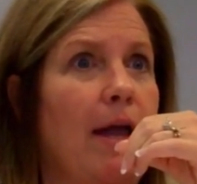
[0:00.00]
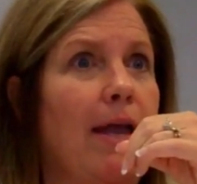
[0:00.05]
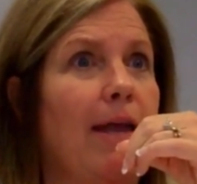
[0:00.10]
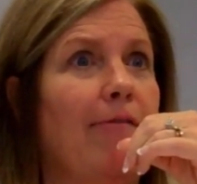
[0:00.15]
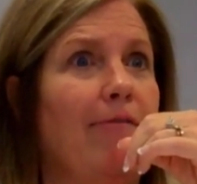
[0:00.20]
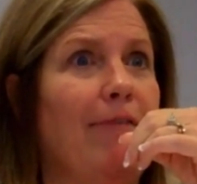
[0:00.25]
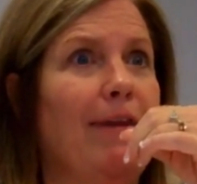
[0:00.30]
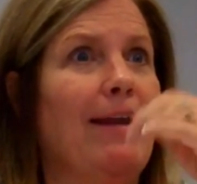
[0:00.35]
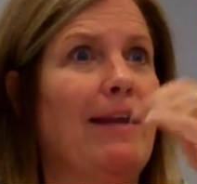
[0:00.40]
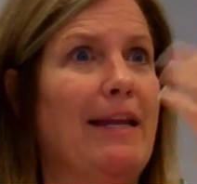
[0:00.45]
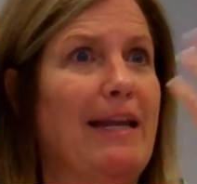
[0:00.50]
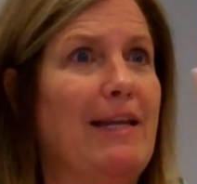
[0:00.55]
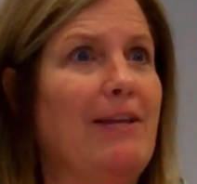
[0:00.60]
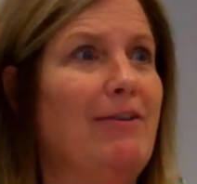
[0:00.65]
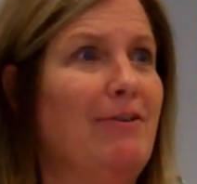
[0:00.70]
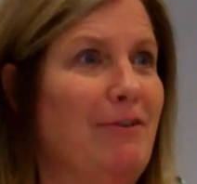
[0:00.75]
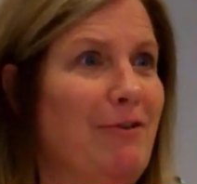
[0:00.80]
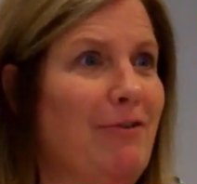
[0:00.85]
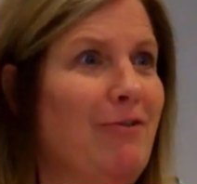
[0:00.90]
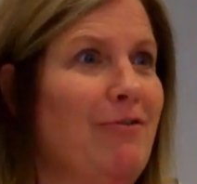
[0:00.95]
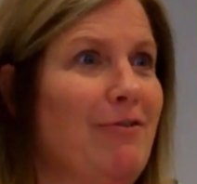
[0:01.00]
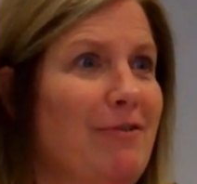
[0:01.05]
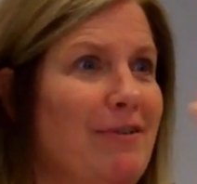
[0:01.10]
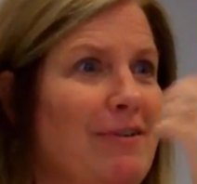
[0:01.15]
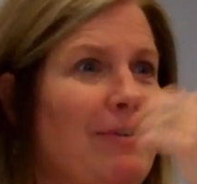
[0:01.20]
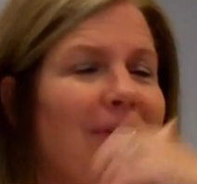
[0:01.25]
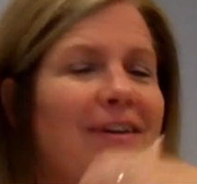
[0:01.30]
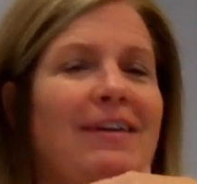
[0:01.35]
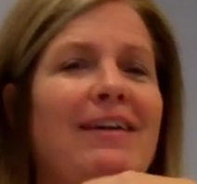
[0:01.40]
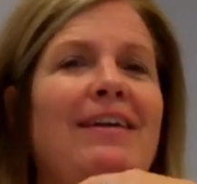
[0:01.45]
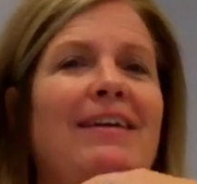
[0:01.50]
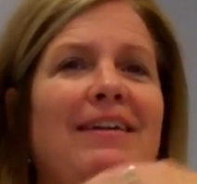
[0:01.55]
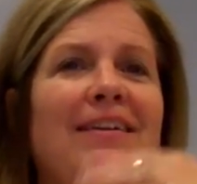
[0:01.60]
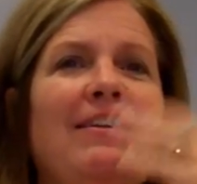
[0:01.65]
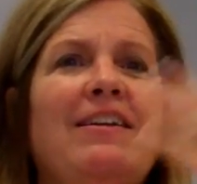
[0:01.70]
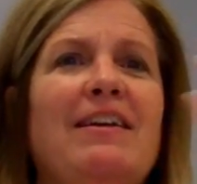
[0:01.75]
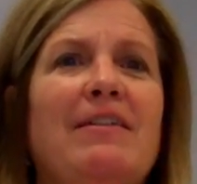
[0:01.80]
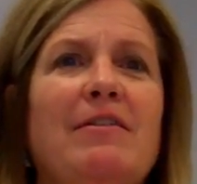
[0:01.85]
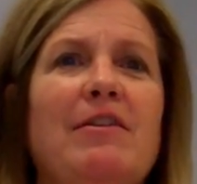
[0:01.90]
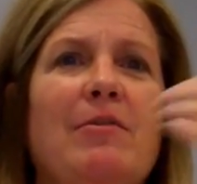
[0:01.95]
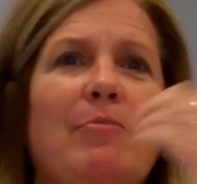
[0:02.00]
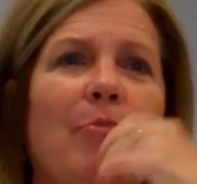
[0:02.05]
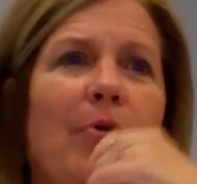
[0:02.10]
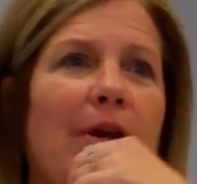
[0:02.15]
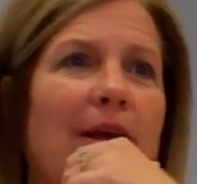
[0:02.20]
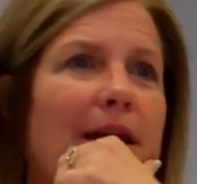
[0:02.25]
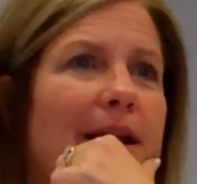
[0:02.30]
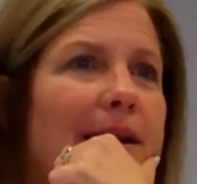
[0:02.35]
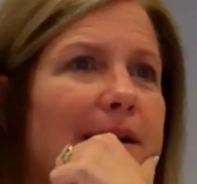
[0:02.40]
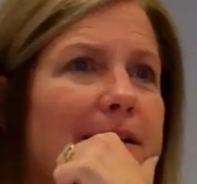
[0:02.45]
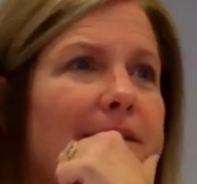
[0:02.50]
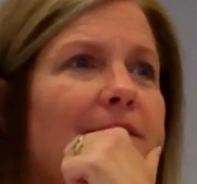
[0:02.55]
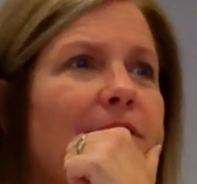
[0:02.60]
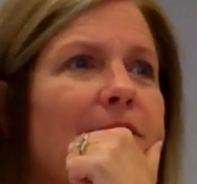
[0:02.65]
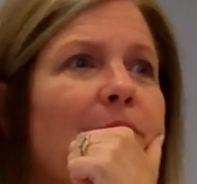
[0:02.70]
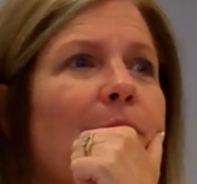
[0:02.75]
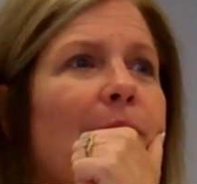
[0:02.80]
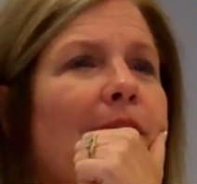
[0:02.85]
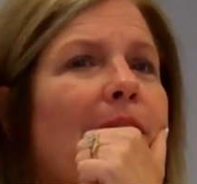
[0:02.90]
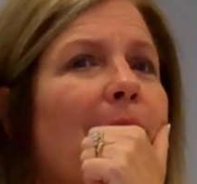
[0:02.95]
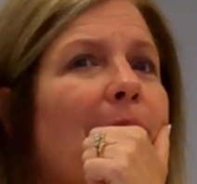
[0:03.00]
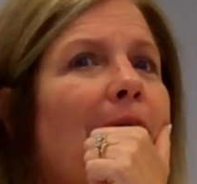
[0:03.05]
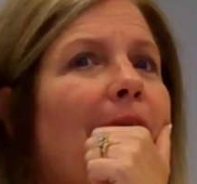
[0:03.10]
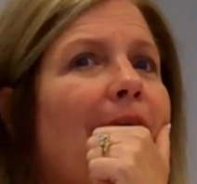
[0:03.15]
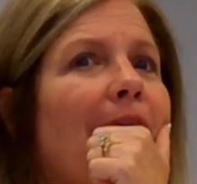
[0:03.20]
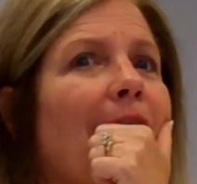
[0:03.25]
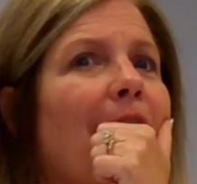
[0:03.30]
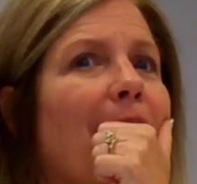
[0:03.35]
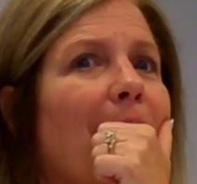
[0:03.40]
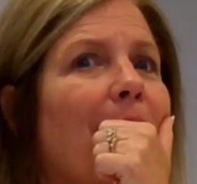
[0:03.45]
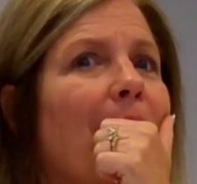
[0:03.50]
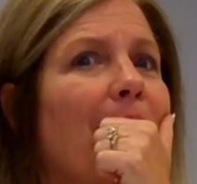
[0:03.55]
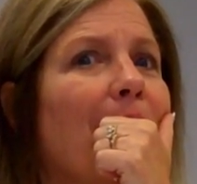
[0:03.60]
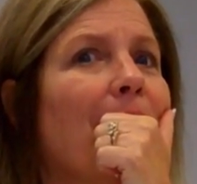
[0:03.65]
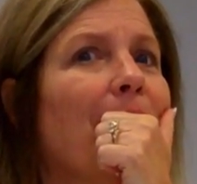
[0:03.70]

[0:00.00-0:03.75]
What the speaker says: way if they need to bring it back.